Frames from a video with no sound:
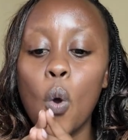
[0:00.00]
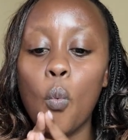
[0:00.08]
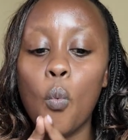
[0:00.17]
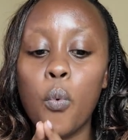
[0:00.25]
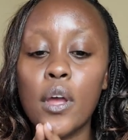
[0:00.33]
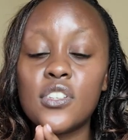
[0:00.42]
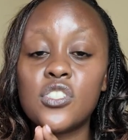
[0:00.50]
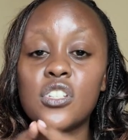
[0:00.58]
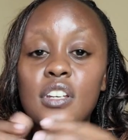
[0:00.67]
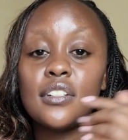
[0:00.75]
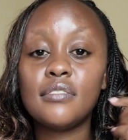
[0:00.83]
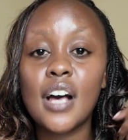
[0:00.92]
which
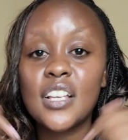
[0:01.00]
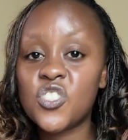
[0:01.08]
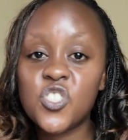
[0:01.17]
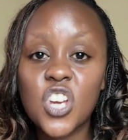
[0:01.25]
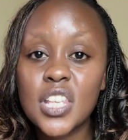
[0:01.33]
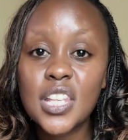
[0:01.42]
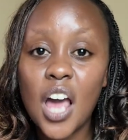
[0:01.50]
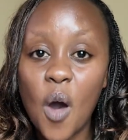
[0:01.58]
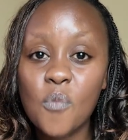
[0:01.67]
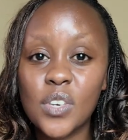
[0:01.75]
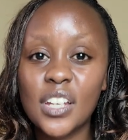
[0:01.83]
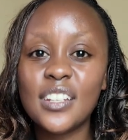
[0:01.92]
has just
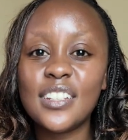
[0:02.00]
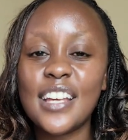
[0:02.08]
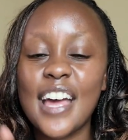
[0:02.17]
come in,